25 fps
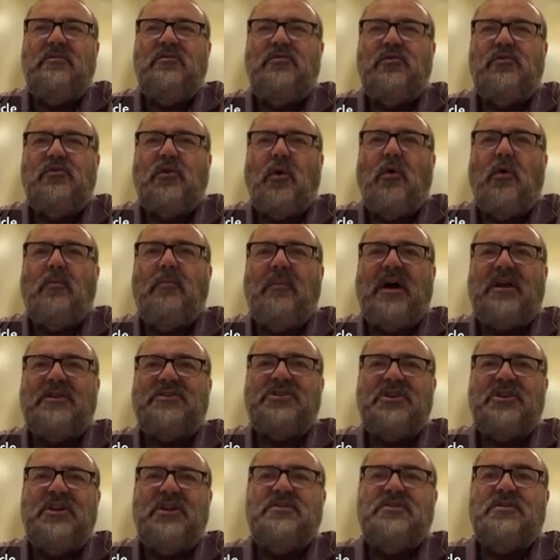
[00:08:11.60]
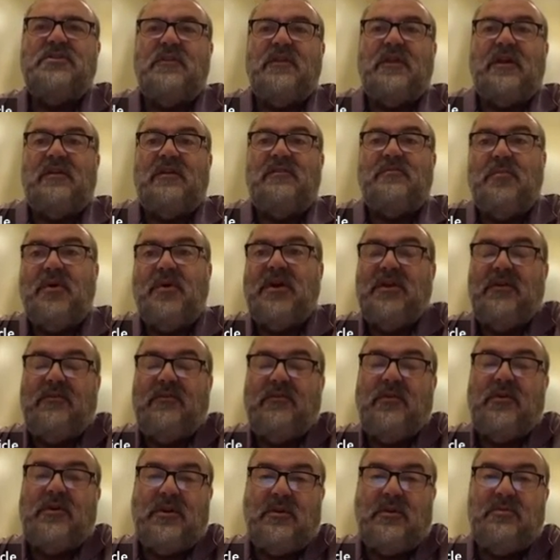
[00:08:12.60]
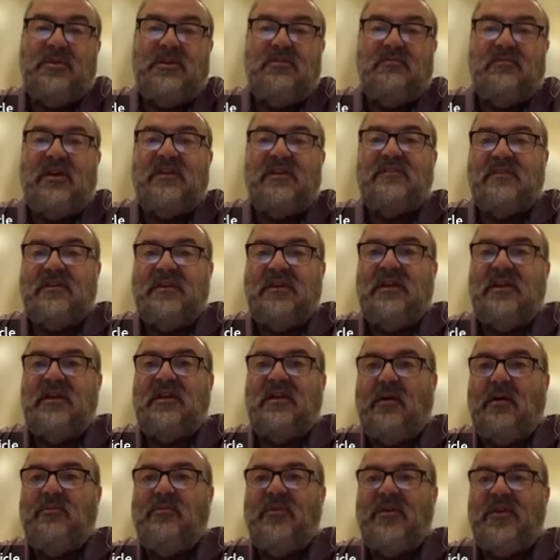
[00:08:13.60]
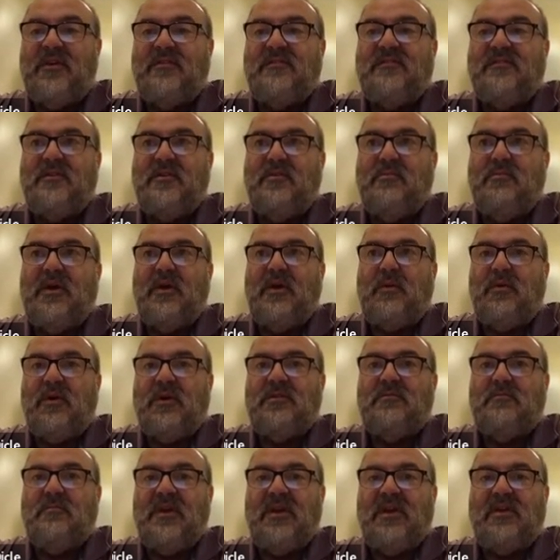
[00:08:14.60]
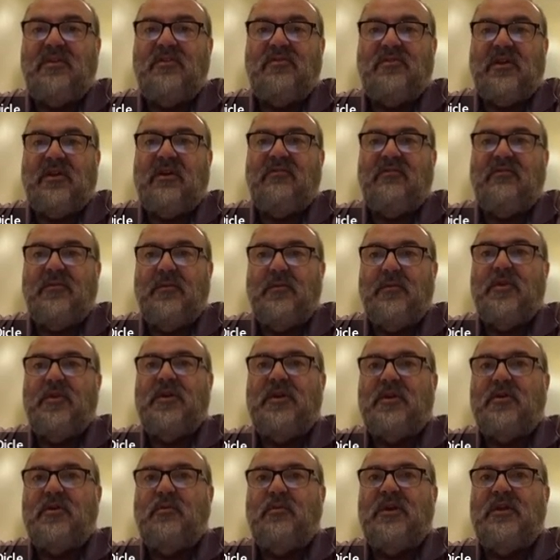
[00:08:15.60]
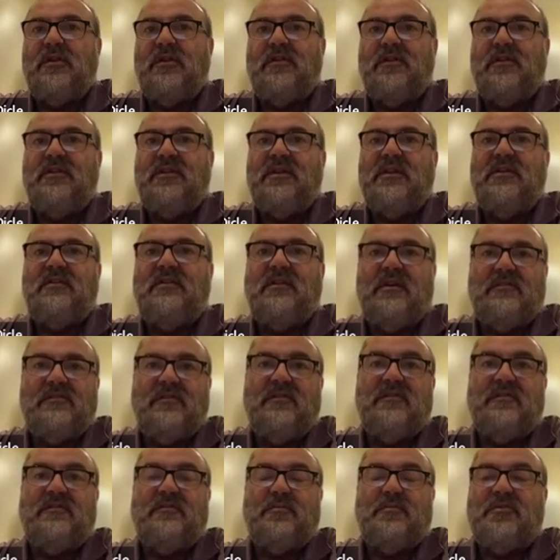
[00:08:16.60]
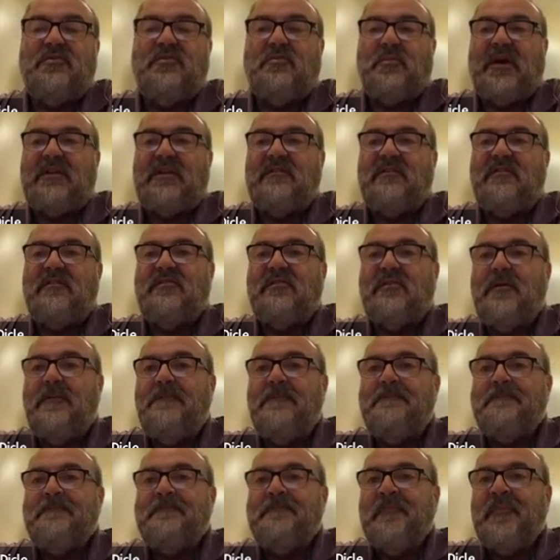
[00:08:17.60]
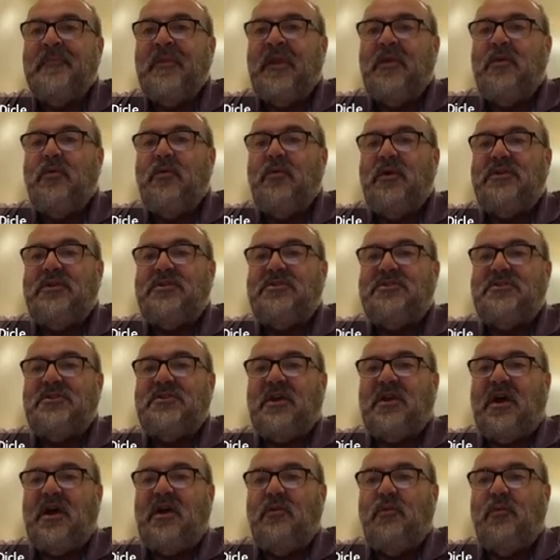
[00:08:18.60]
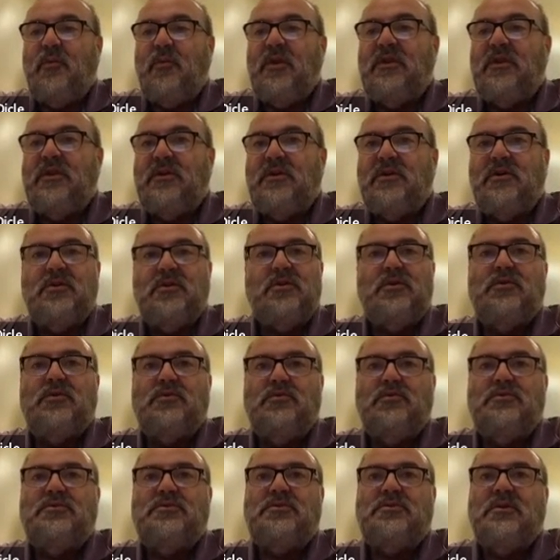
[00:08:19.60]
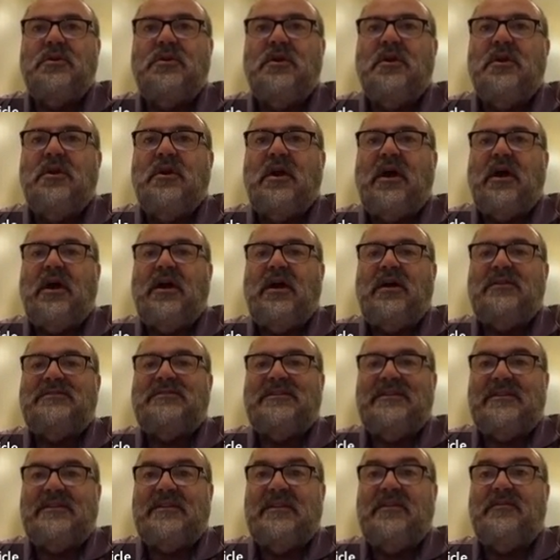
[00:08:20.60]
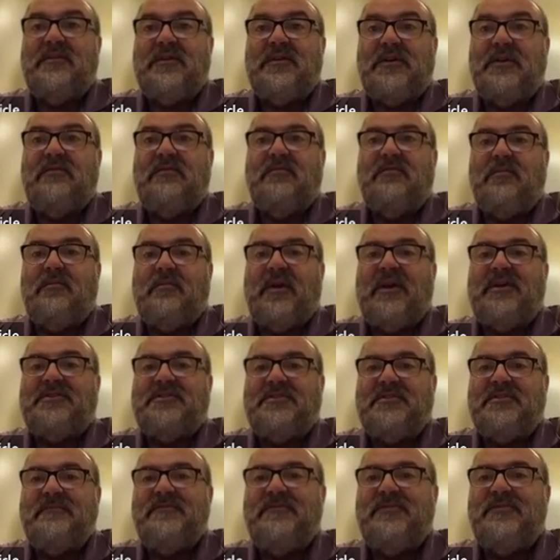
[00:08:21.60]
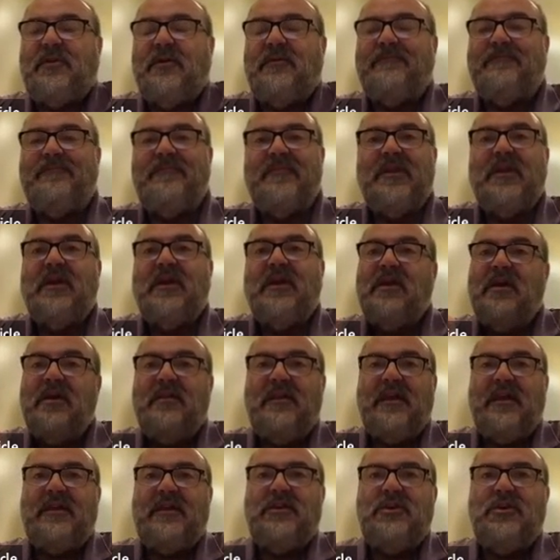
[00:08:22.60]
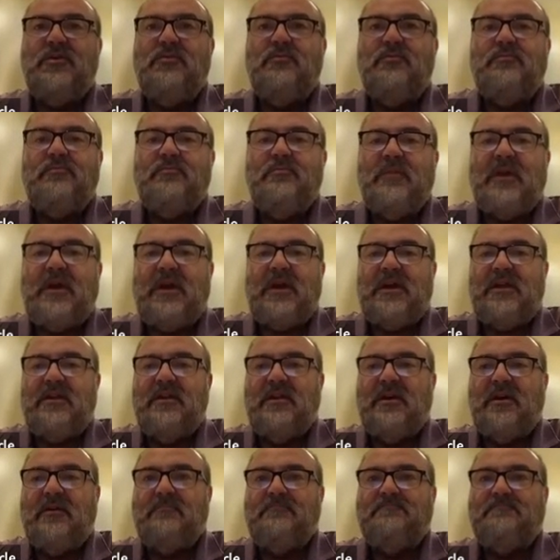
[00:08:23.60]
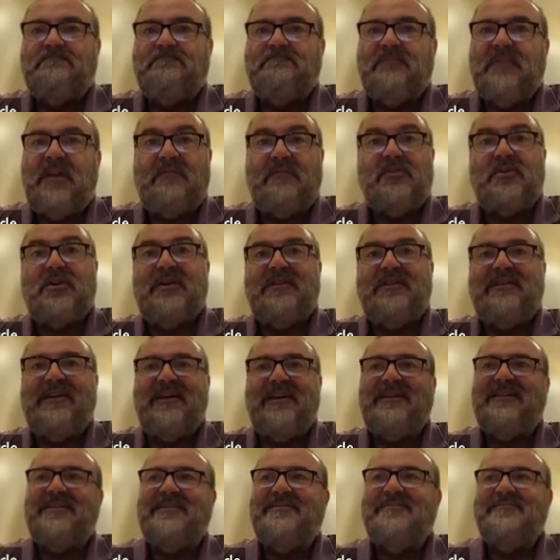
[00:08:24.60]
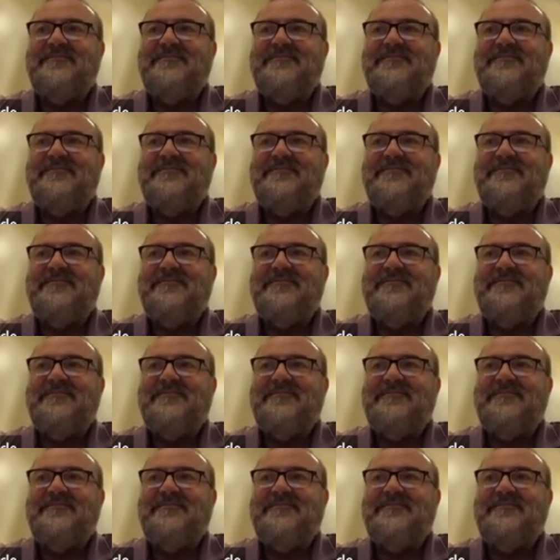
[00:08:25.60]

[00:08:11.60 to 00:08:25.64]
so much into this, but if you're going to be investing in it, obviously you may want to make yourself familiar with the details of this prospectus, which will include significant information. So thank you, and have a great day.